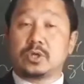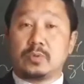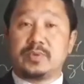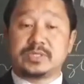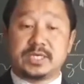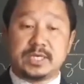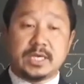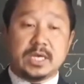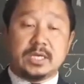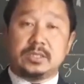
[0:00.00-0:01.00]
obviously
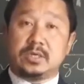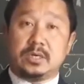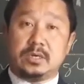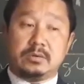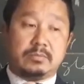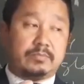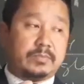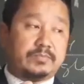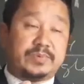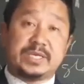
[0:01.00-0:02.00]
the
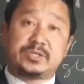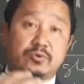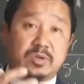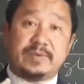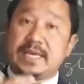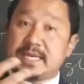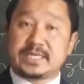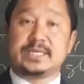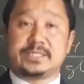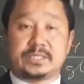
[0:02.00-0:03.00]
pressure will be
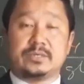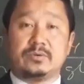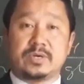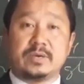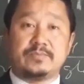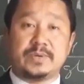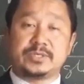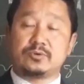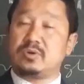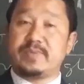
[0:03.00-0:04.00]
increased. Okay,
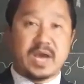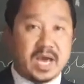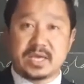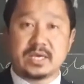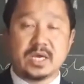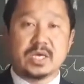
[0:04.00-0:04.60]
pressure will be high.